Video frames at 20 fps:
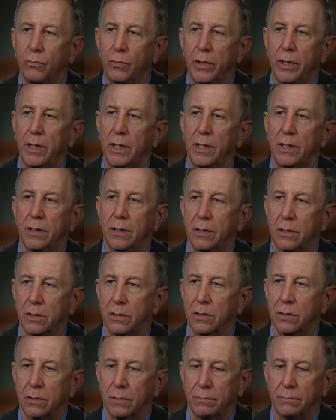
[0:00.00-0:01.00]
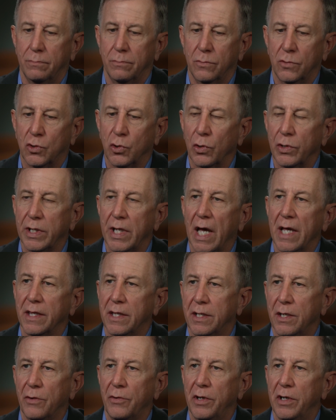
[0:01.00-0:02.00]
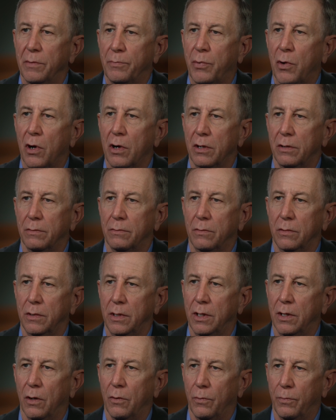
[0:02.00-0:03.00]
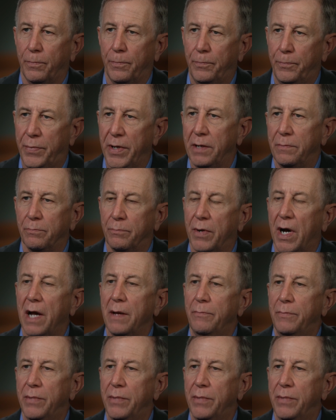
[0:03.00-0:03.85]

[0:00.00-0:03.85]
We took that theory apart, you know, bit by